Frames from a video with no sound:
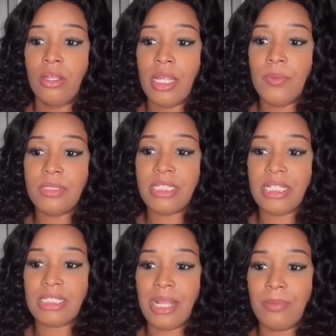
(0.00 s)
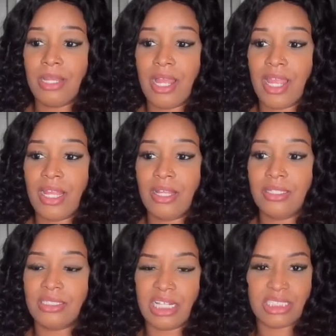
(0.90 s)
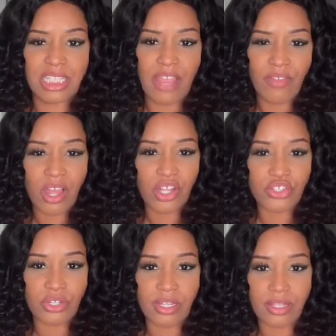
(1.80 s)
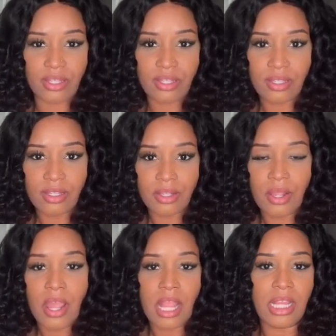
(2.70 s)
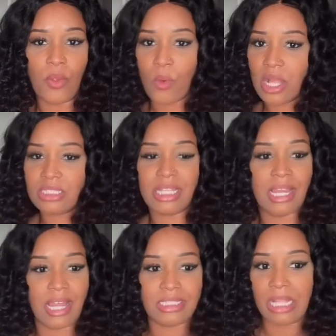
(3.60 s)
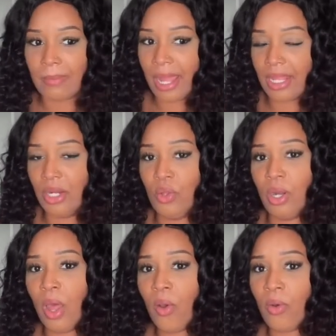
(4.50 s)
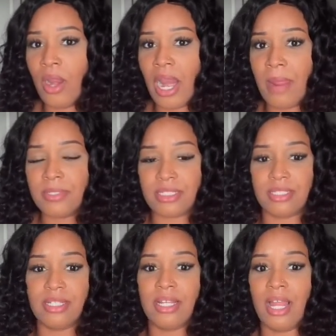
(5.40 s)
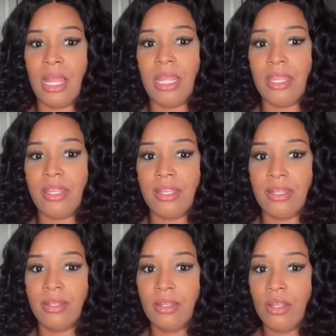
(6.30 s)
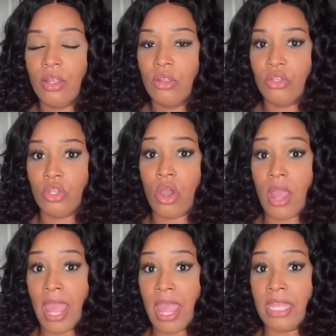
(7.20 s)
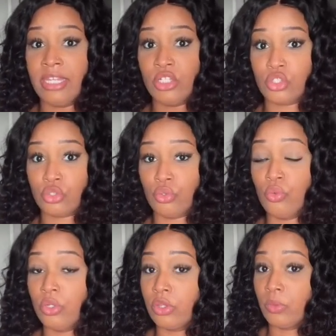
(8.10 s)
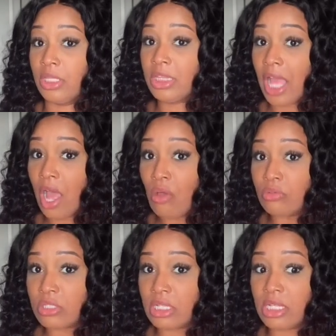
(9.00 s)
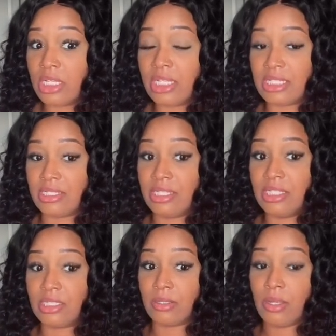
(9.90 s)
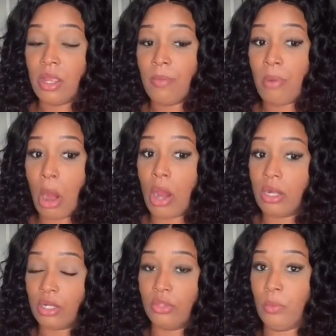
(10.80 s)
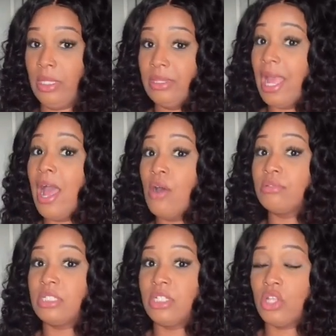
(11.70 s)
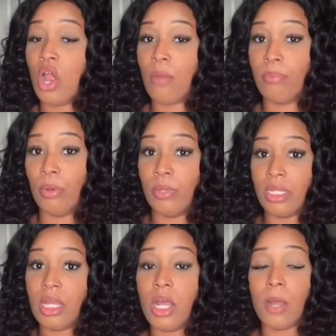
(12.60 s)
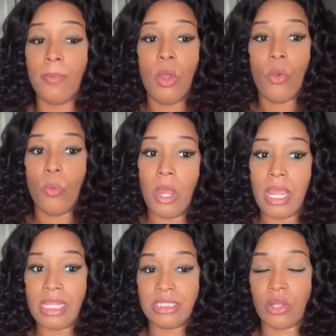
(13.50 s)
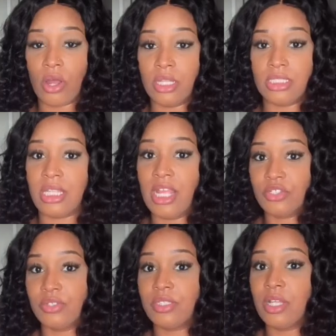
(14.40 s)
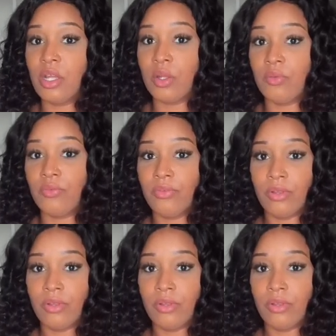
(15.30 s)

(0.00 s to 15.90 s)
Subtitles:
it was saying something like 700, and then one said like something like a little lower, and I'm just looking like, y'all adding this 2,000 to 3,000? Is this part of the 3,000? Y'all broke it up? What is all this extra stuff